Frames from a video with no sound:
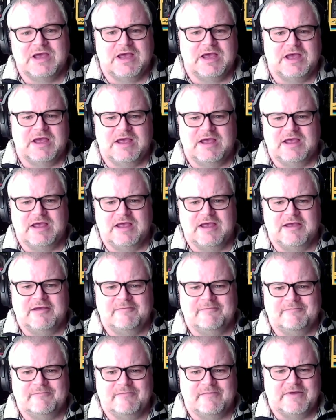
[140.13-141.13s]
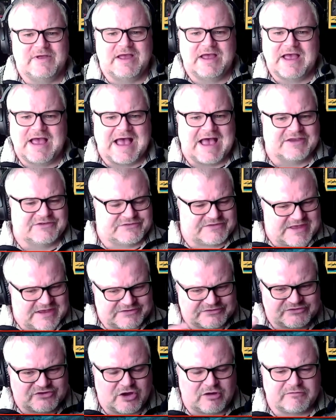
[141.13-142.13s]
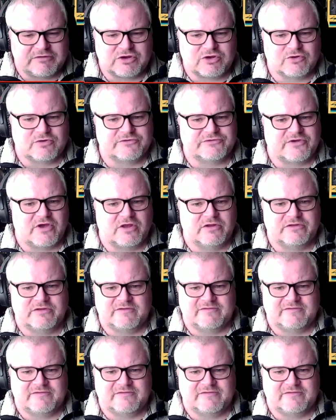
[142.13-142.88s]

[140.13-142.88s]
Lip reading: as that story goes on.